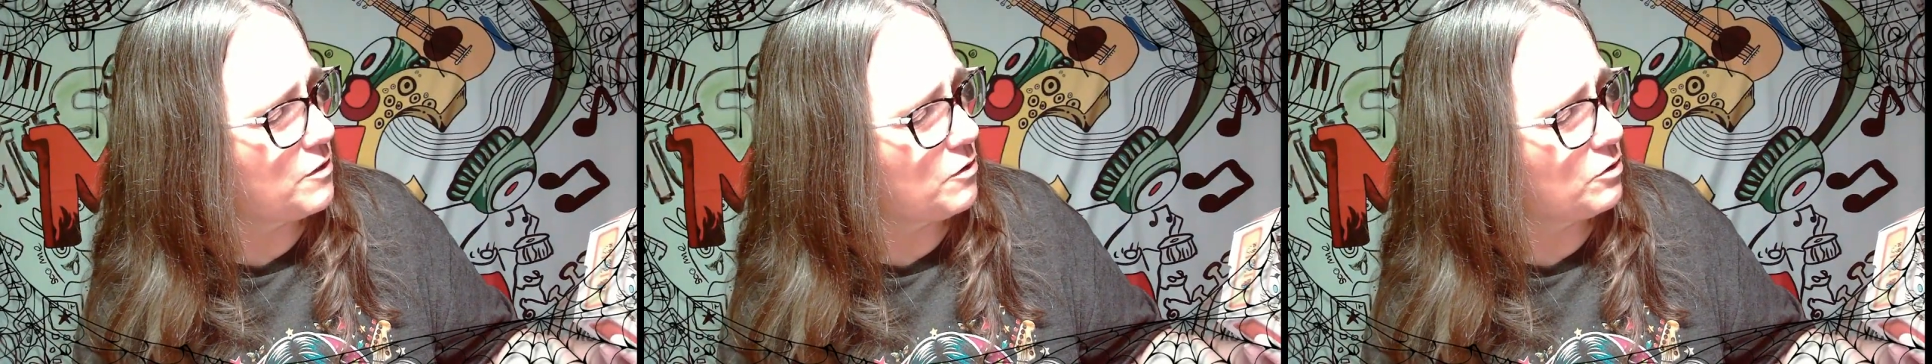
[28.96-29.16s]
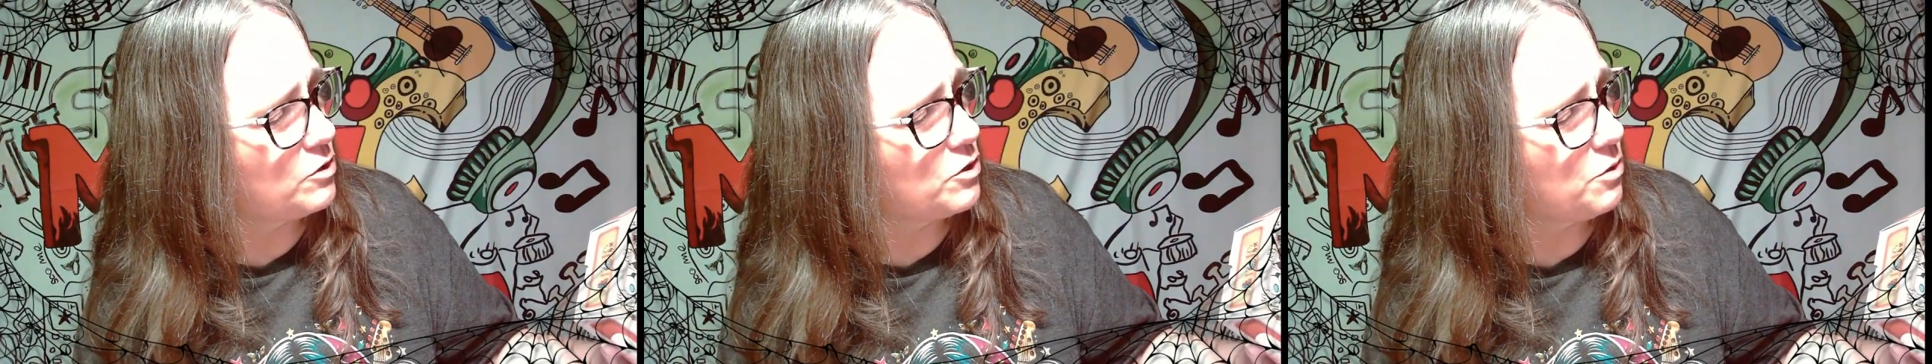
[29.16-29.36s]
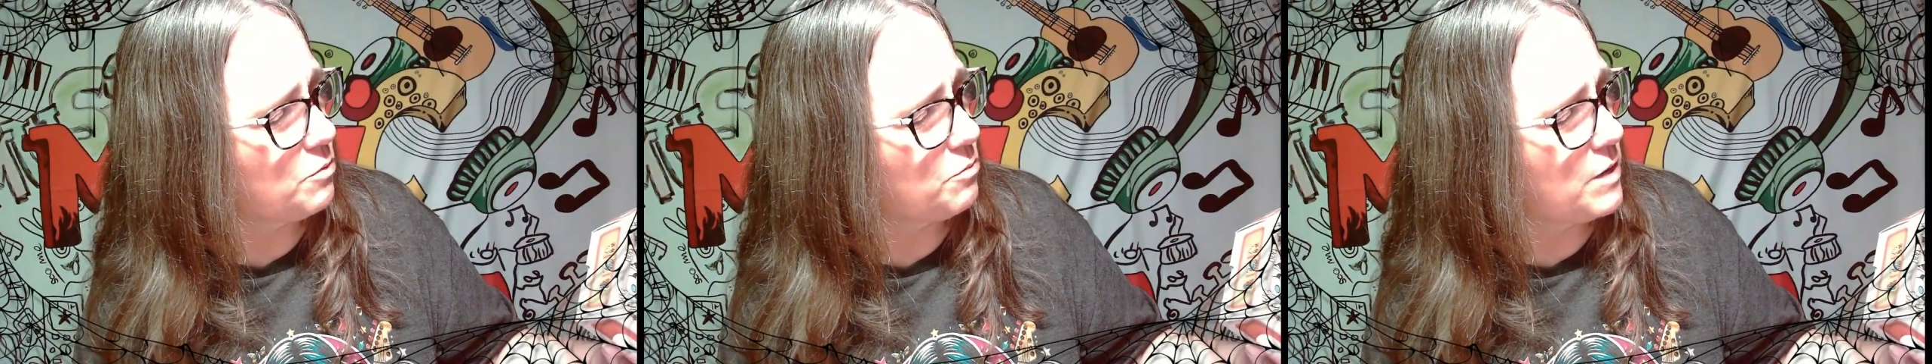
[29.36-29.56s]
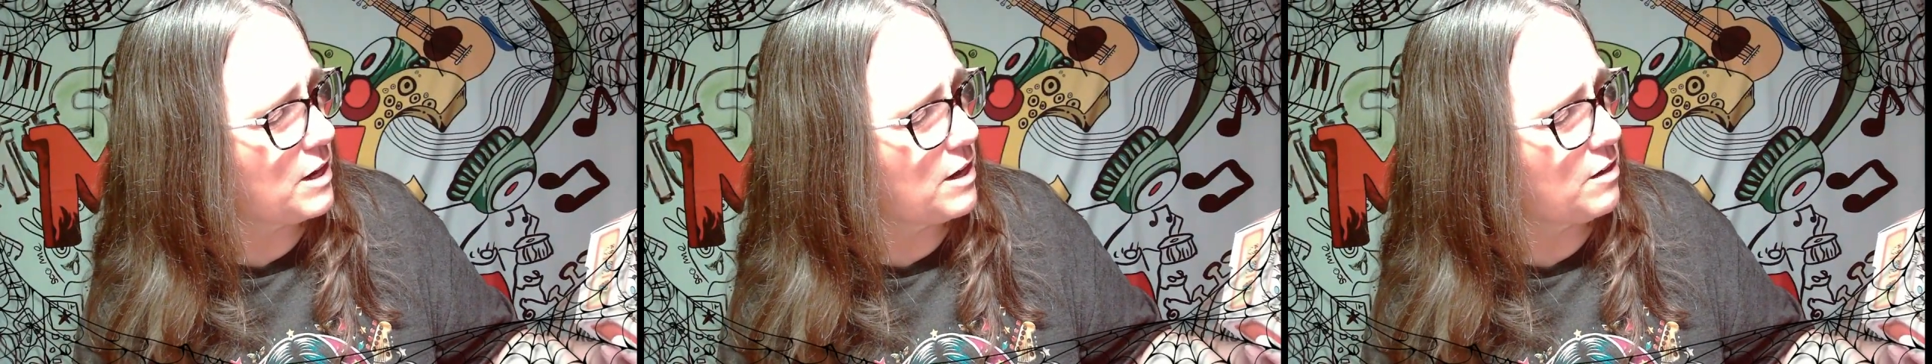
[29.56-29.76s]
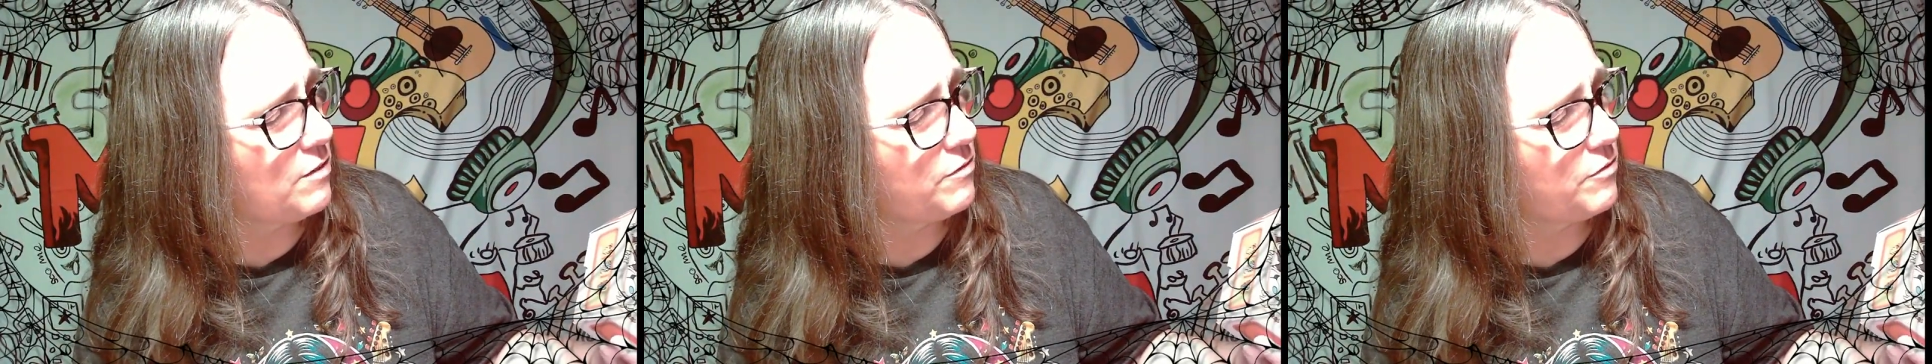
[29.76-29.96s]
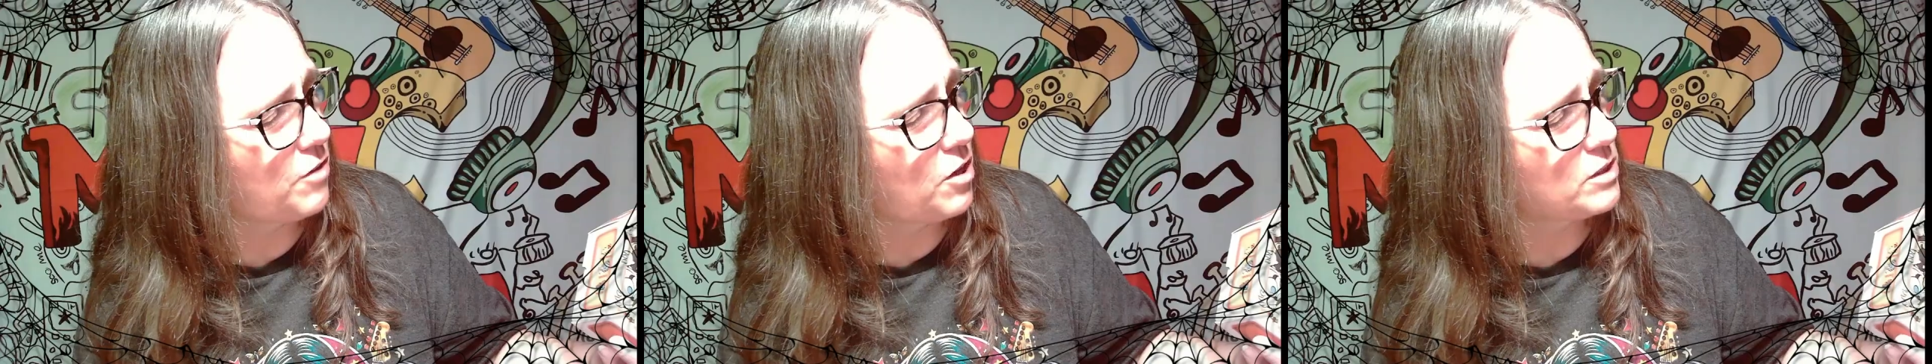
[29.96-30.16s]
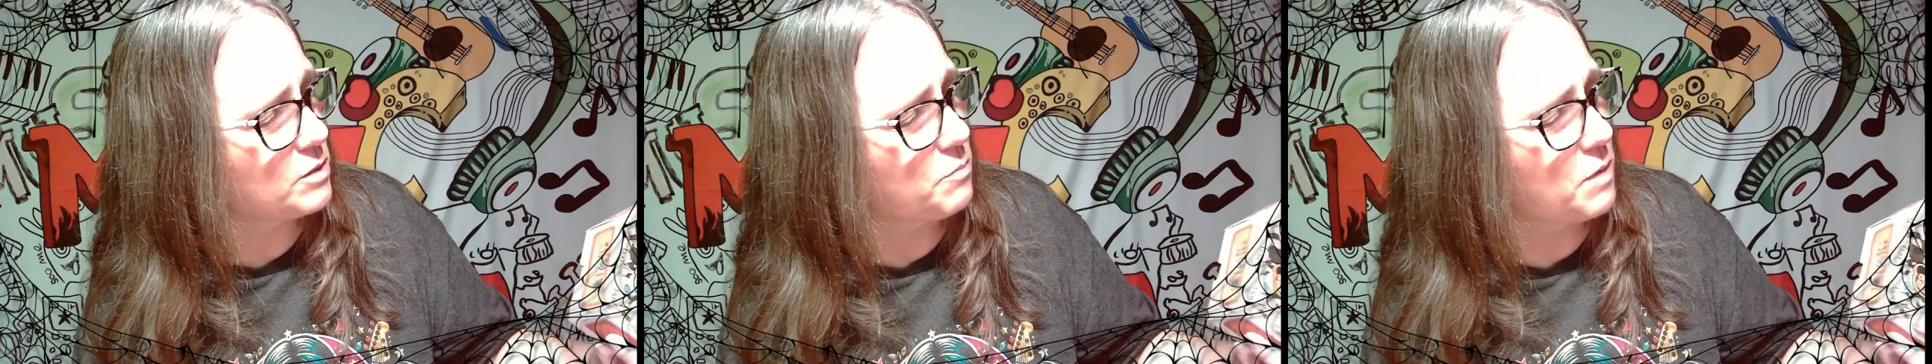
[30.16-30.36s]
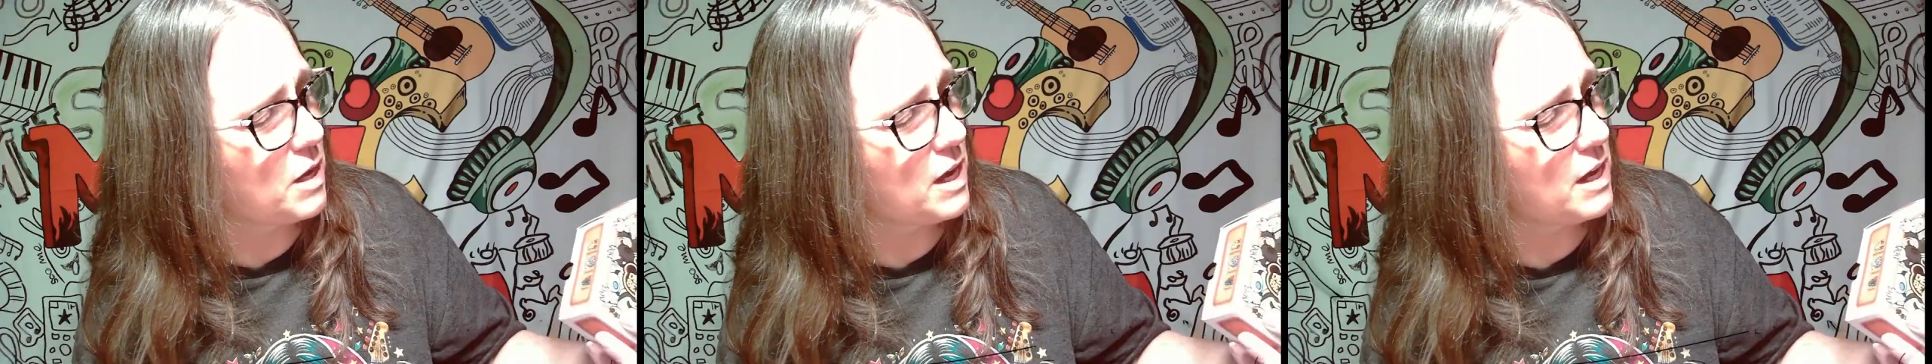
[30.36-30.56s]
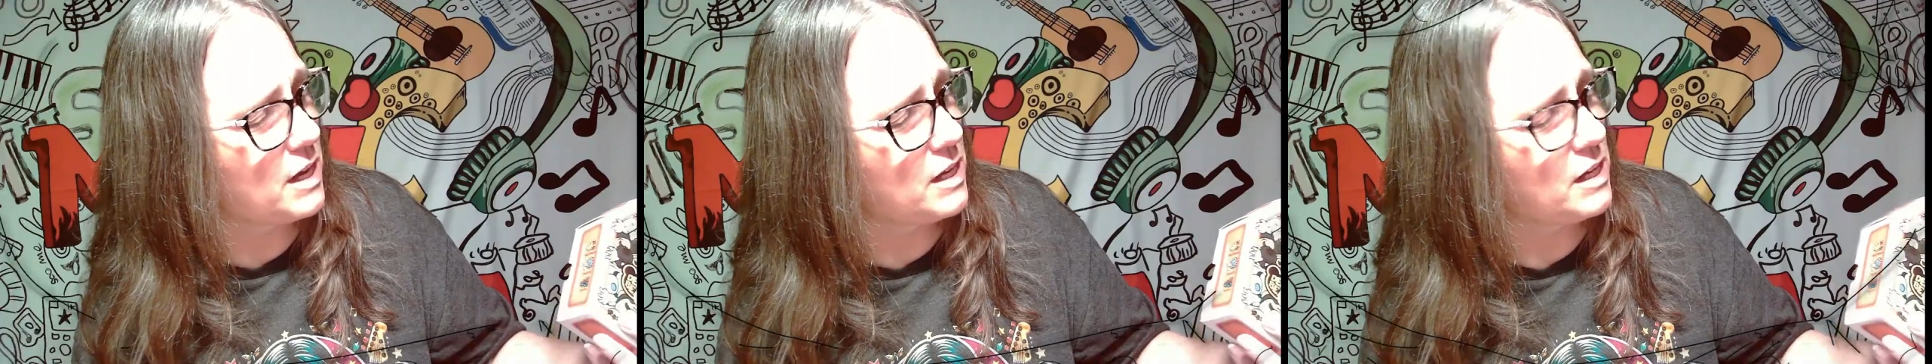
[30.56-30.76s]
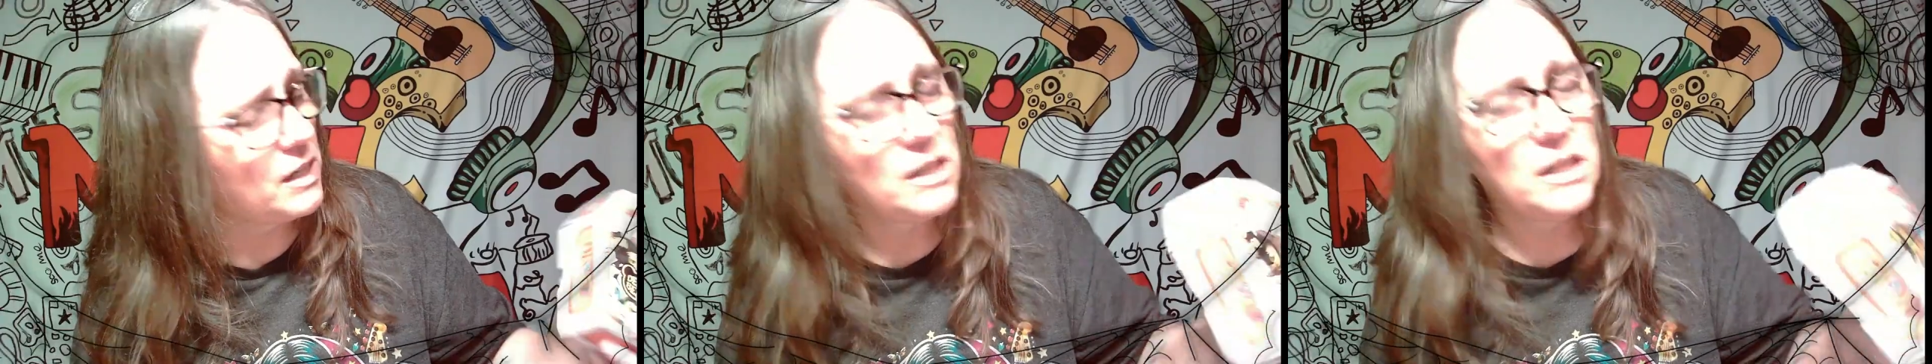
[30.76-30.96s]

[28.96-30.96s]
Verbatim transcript: ultra rare Frostbite,